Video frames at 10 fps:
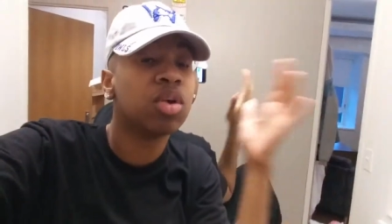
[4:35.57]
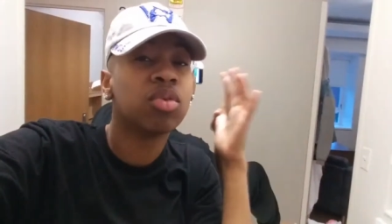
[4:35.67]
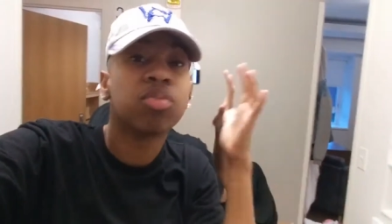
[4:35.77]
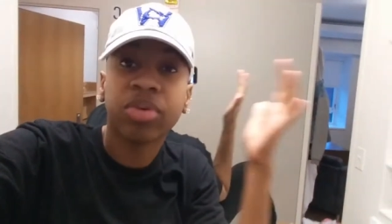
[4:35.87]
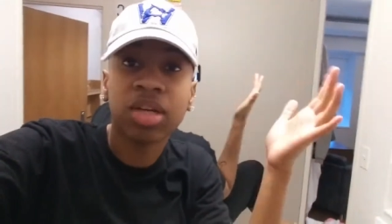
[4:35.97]

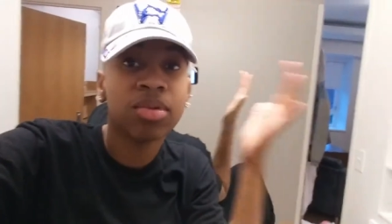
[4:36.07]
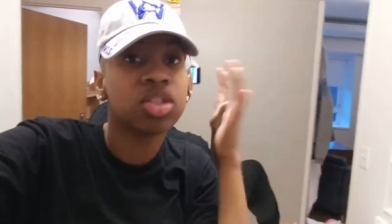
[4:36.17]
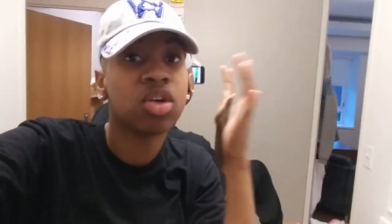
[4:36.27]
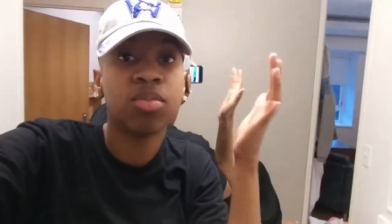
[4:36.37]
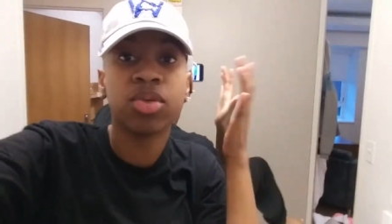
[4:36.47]
We're pretty
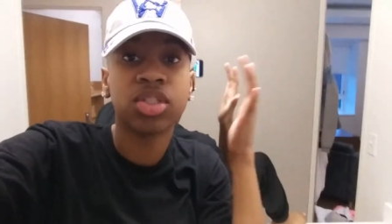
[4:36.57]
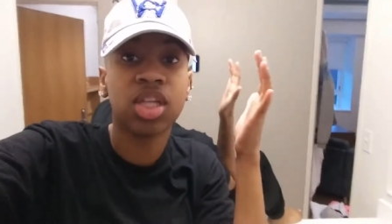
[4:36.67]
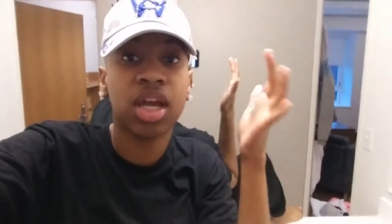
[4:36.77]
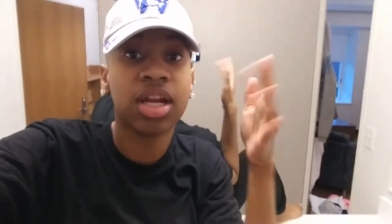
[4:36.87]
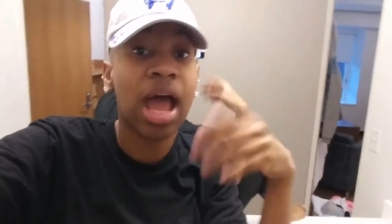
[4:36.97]
much
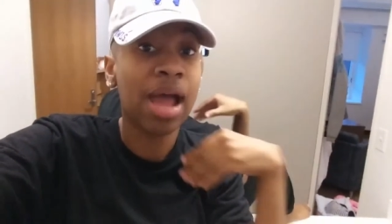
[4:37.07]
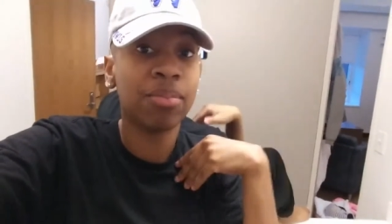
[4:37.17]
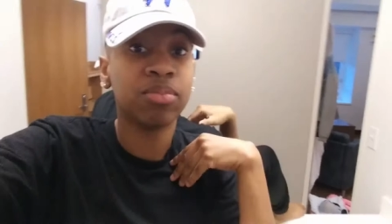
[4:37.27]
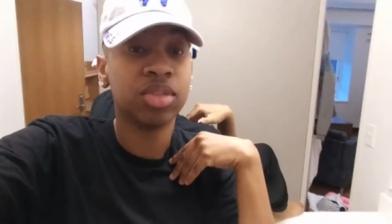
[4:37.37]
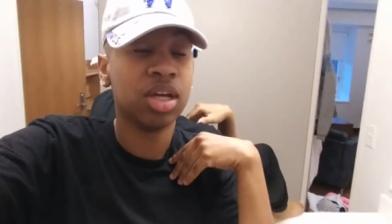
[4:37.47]
almost done.
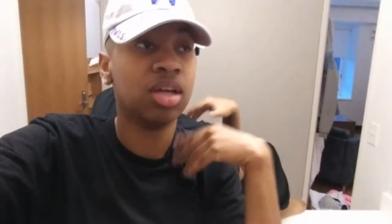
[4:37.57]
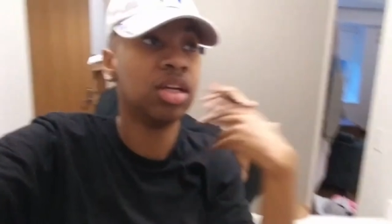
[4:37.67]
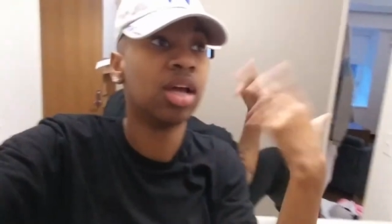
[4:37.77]
I'm done.